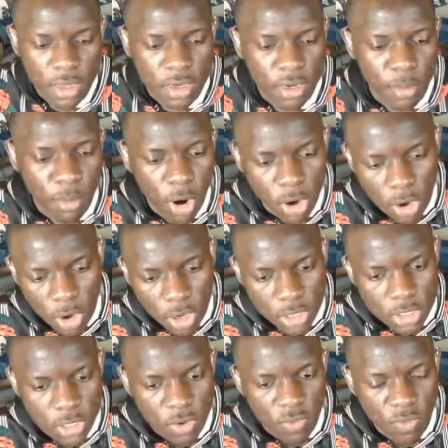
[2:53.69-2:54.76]
the
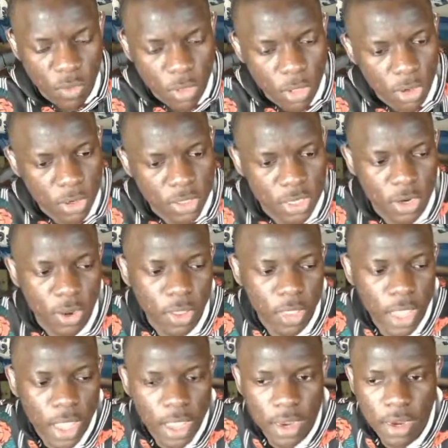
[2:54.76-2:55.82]
monarchs and the rulers and all
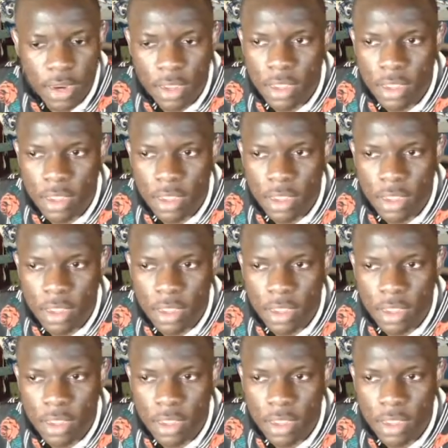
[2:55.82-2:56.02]
that.